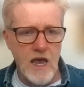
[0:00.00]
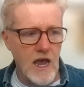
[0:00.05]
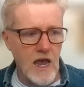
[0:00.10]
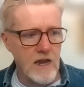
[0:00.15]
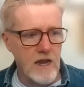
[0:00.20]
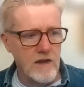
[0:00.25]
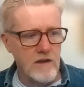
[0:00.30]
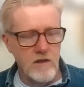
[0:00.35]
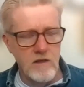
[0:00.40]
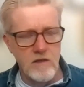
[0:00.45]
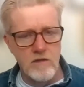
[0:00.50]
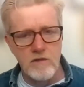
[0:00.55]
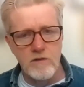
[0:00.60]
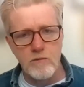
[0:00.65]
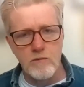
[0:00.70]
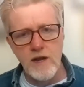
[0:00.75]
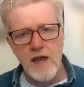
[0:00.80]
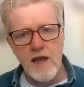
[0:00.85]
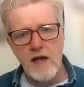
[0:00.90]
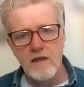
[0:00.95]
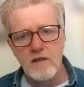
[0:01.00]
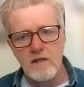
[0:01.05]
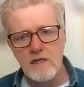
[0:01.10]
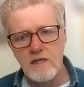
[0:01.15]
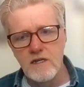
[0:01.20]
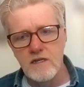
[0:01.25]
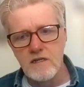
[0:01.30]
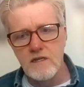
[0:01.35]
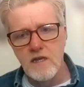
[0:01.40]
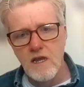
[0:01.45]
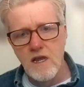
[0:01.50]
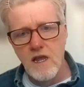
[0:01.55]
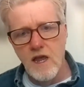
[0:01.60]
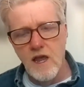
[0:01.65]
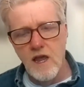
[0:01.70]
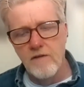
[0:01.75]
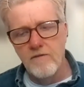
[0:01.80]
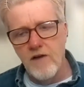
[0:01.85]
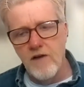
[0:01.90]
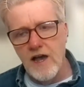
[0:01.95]
And the reality is,
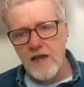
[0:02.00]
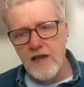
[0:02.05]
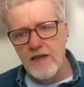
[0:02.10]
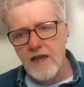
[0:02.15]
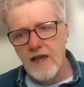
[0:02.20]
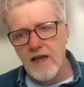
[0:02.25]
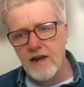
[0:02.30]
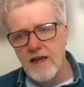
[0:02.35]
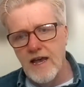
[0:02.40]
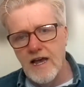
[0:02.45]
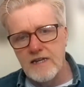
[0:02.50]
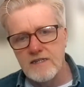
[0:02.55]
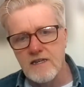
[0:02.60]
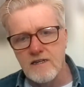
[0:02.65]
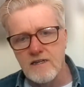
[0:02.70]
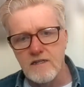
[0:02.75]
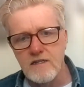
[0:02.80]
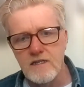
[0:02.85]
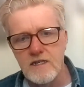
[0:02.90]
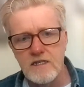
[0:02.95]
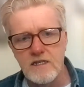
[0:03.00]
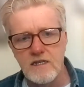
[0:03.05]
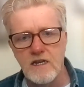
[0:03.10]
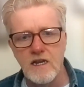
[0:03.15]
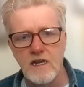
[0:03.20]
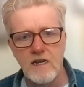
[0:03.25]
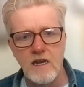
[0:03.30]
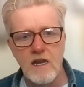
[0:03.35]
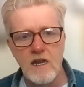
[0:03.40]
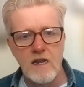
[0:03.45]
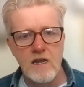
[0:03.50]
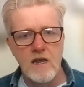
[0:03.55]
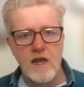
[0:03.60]
if I can't access LinkedIn,